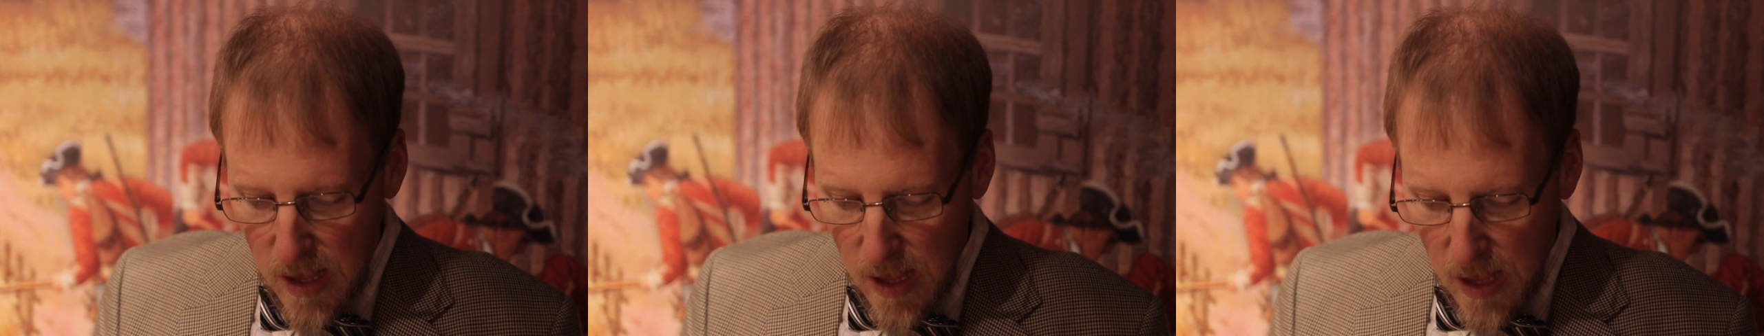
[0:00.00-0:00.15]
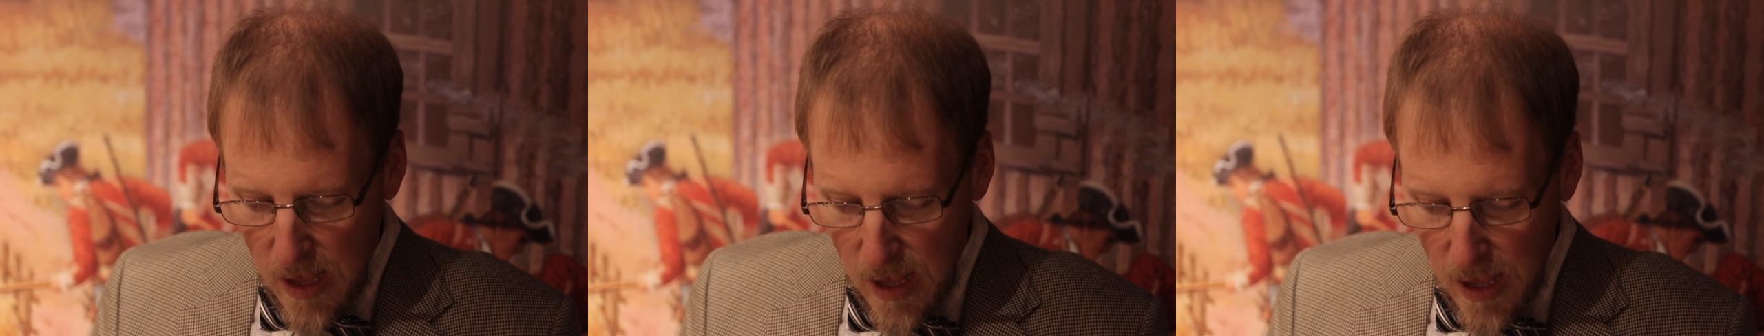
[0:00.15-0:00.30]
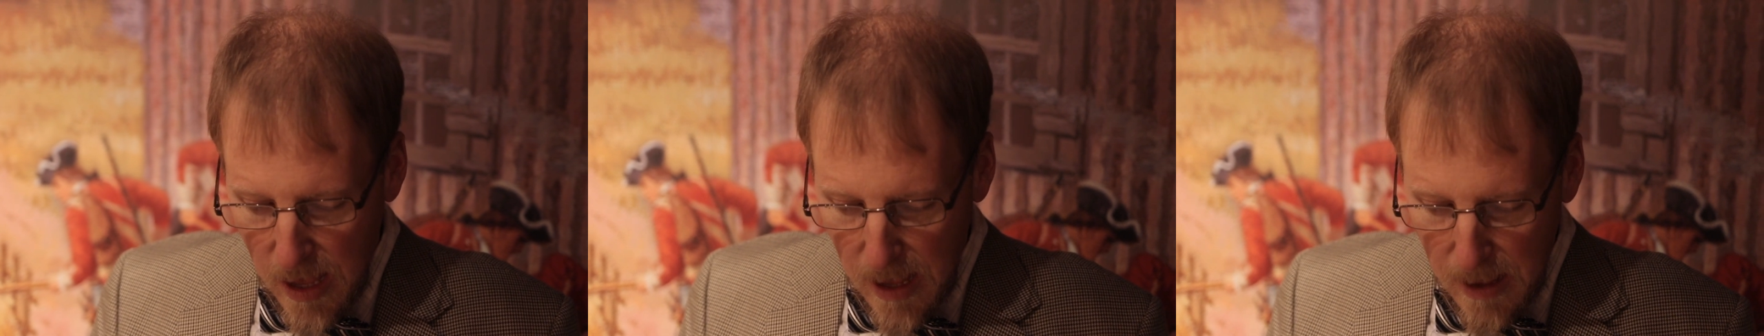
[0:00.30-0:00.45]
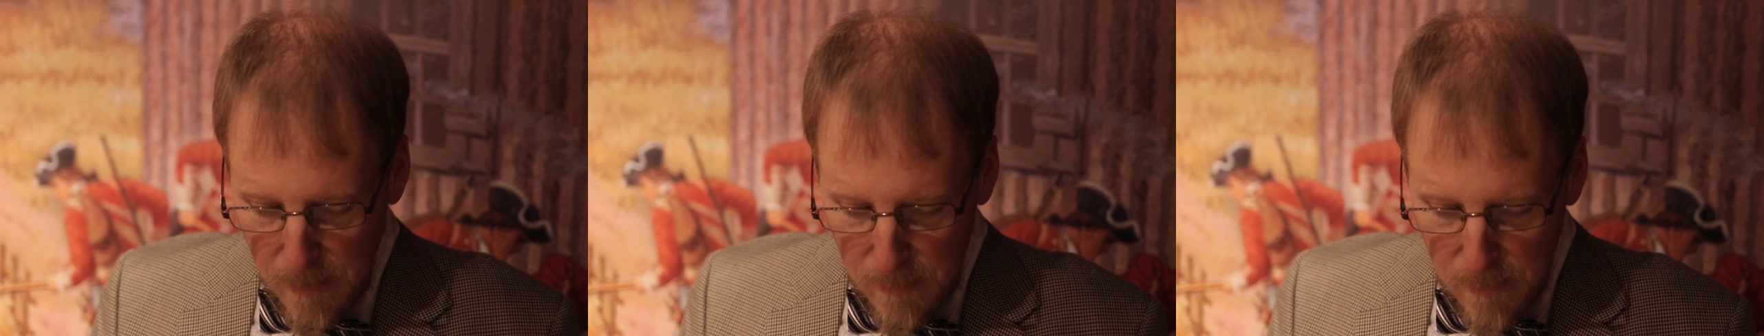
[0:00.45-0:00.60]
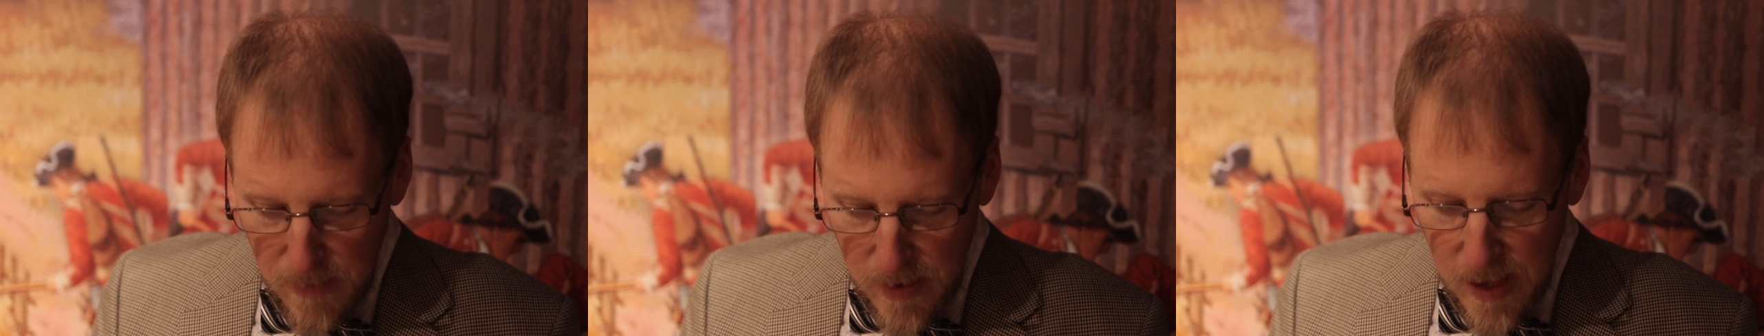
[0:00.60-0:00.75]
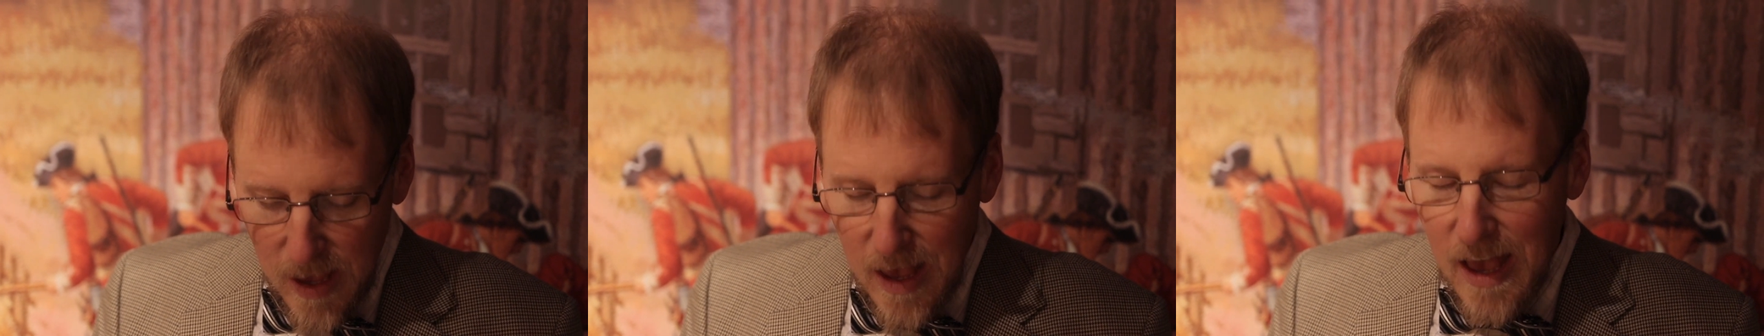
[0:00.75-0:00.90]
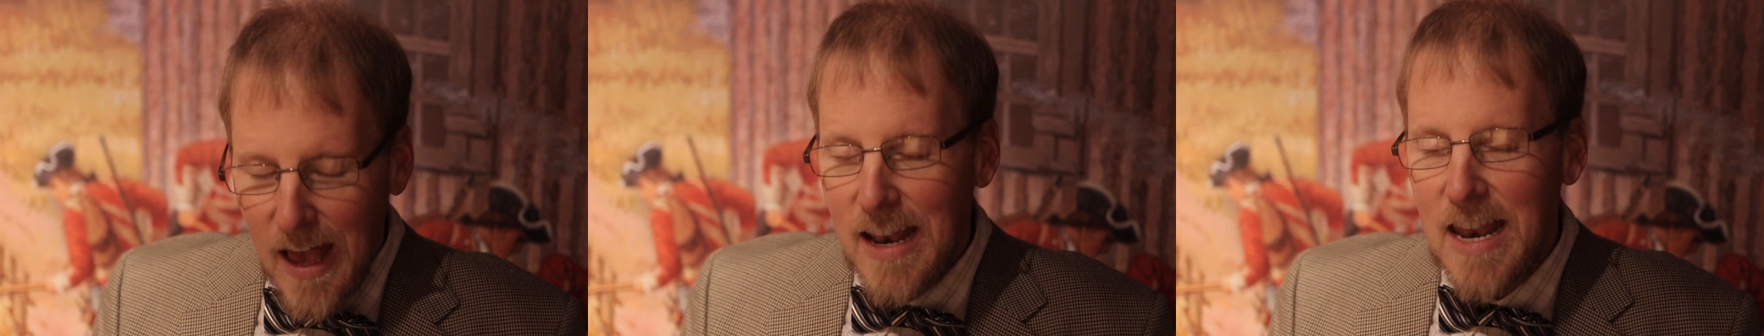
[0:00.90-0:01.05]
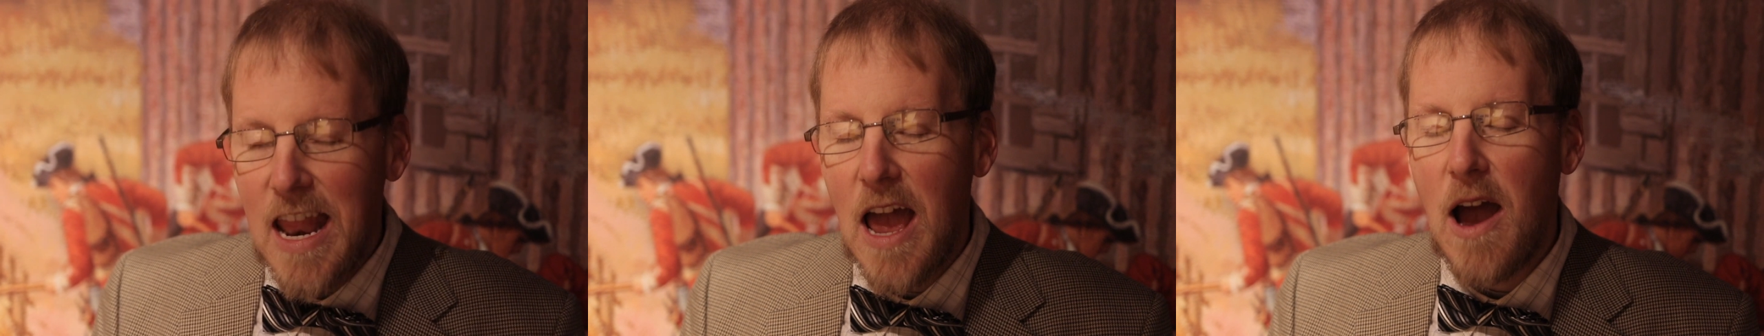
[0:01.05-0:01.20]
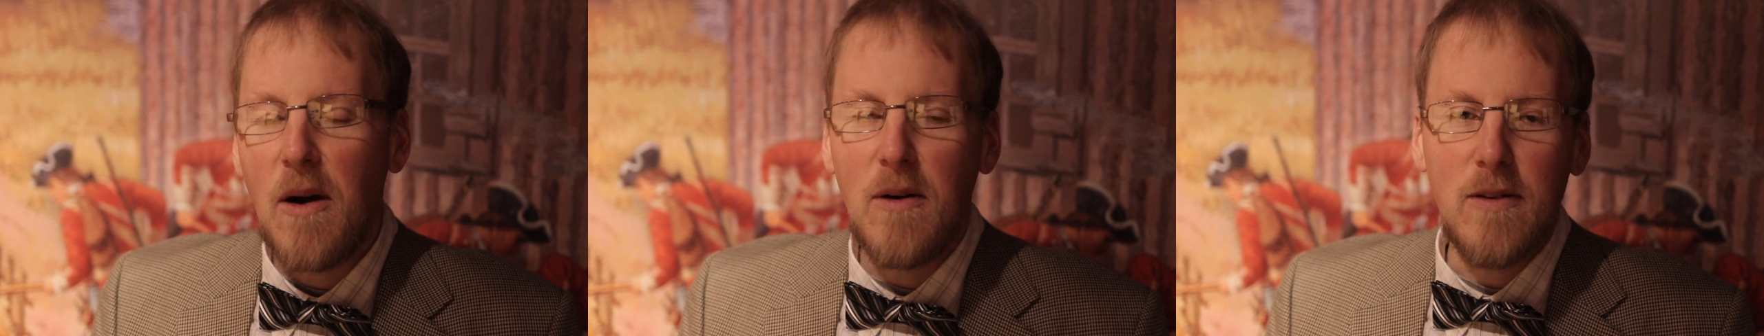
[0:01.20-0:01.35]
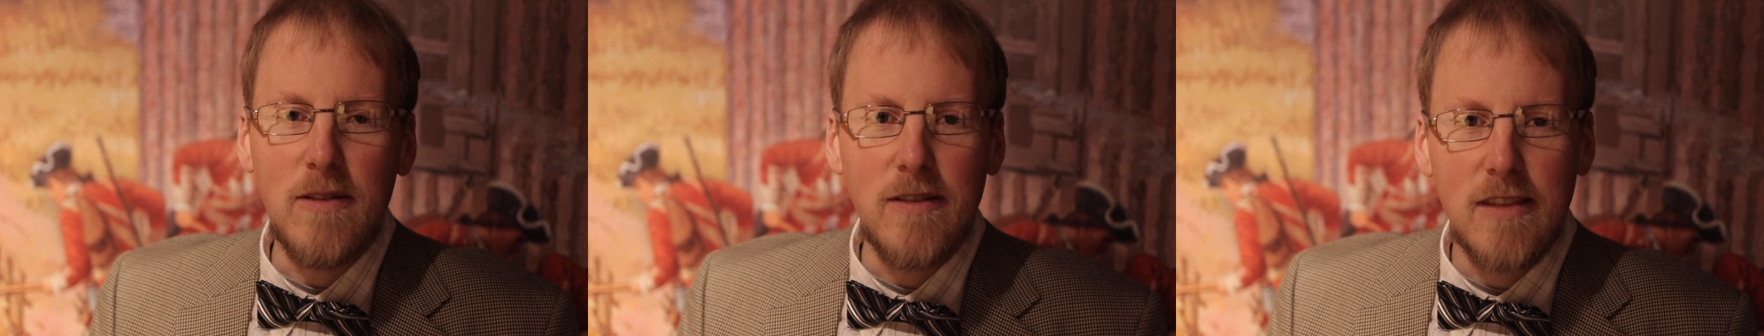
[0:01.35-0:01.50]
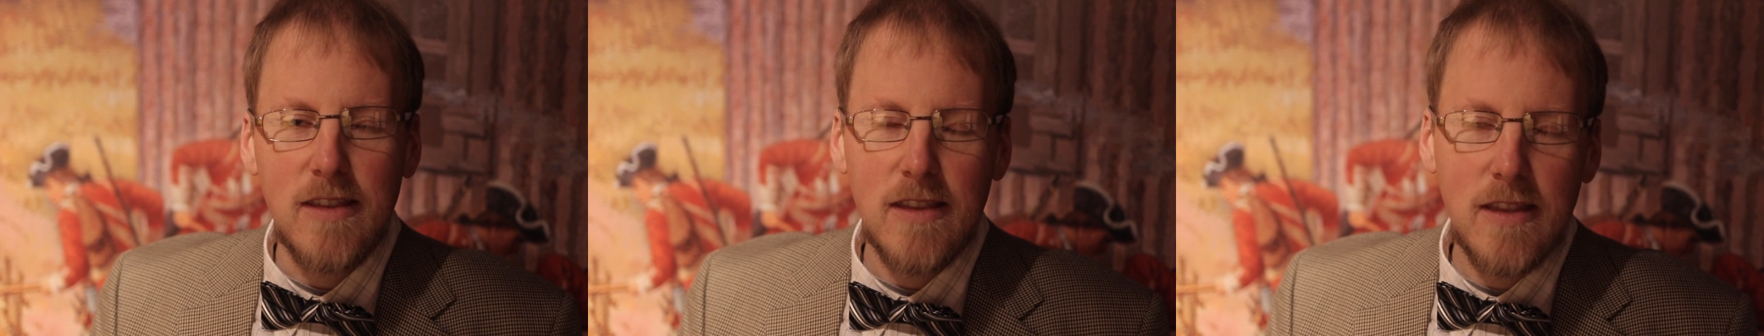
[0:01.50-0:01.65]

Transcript: Now,